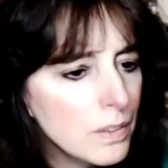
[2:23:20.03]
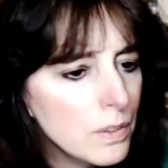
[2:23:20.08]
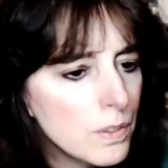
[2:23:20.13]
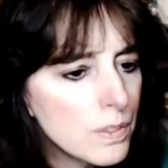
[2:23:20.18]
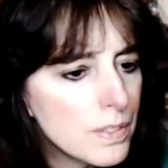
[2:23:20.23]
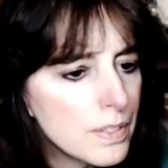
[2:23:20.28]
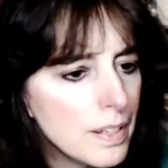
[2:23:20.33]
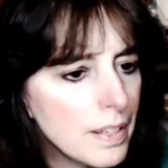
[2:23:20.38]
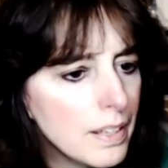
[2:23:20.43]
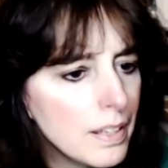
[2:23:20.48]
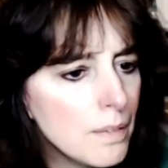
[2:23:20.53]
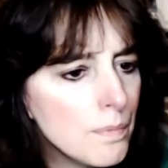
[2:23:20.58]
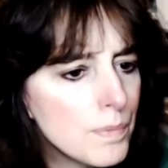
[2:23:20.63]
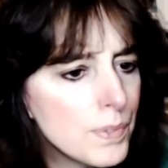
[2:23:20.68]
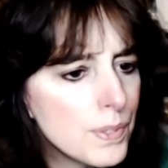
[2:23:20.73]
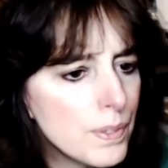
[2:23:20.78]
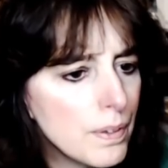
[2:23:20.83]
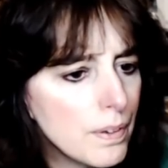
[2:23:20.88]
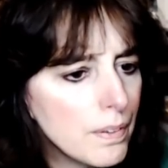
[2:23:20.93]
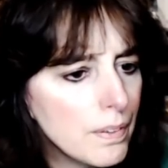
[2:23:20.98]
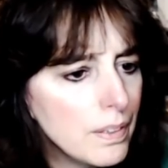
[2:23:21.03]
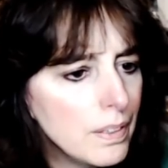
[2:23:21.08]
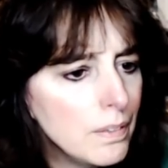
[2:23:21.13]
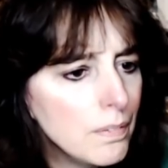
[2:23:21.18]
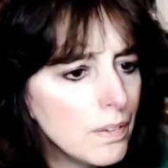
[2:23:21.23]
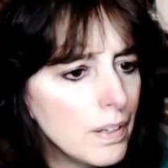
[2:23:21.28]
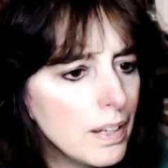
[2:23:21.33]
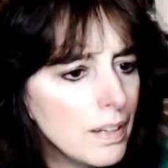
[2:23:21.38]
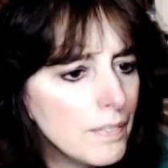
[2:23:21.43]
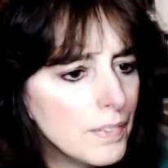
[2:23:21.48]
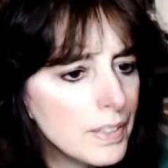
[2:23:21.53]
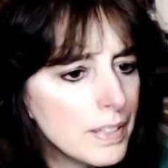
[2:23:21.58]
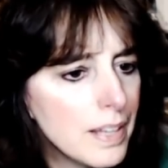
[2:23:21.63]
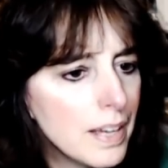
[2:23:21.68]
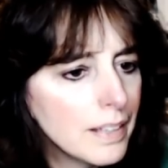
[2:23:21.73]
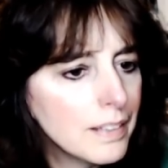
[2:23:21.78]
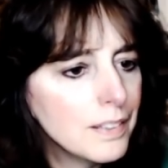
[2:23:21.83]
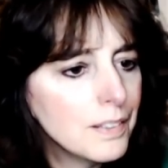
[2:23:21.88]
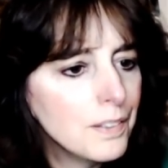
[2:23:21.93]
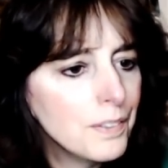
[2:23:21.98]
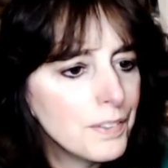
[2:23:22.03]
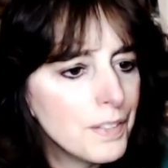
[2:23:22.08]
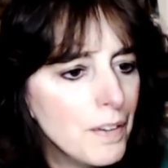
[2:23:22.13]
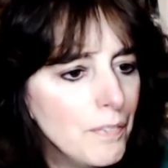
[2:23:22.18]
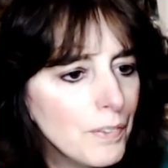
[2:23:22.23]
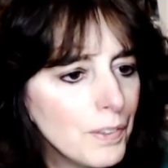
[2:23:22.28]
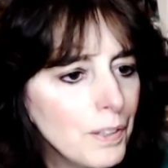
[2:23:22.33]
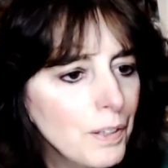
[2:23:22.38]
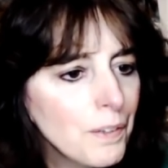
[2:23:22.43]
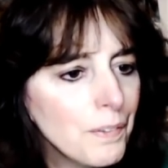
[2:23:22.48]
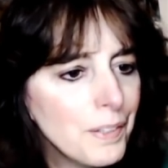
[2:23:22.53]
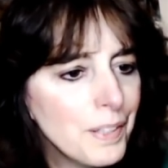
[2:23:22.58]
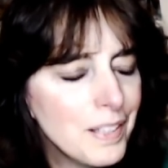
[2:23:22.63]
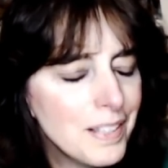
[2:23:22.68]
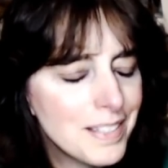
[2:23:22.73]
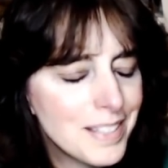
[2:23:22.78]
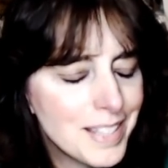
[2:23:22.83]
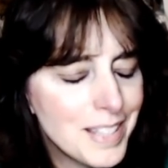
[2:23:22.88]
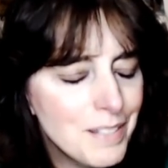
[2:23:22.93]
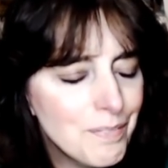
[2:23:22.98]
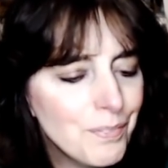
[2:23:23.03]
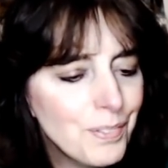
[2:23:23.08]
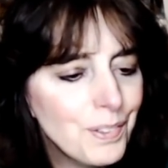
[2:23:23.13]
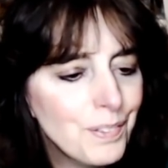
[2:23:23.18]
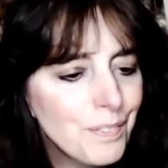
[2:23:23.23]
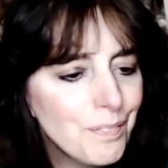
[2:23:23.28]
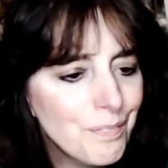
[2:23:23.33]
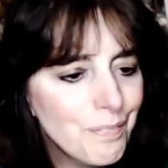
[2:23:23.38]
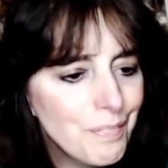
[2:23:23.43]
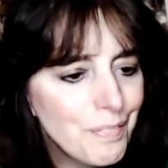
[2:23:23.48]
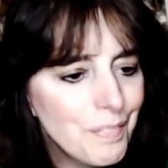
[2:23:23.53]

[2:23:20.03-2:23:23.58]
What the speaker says: say, "I'm sorry, we're having technical difficulties," then boom.